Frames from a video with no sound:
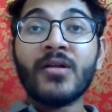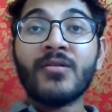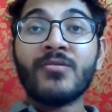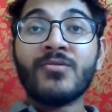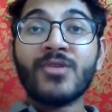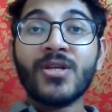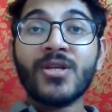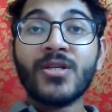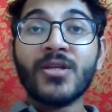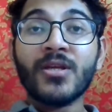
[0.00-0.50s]

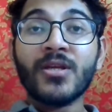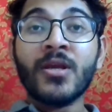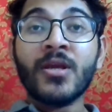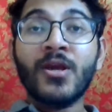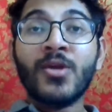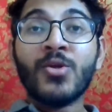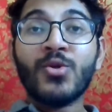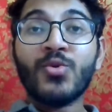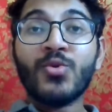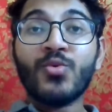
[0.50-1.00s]
treaty
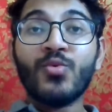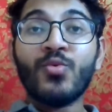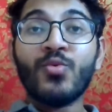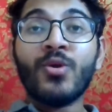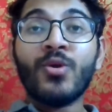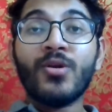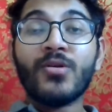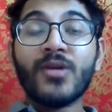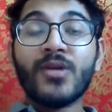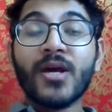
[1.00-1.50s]
to
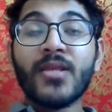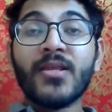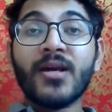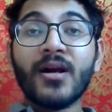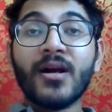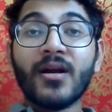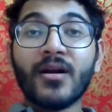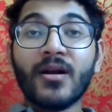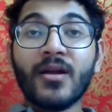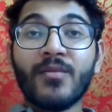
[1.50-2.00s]
try the
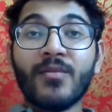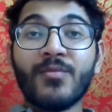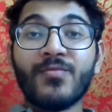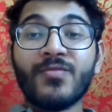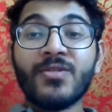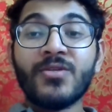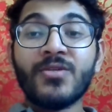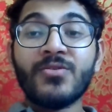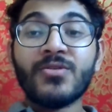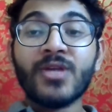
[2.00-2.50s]
crime of
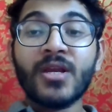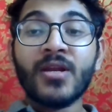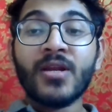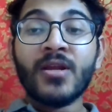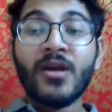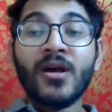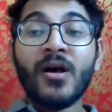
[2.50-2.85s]
genocide.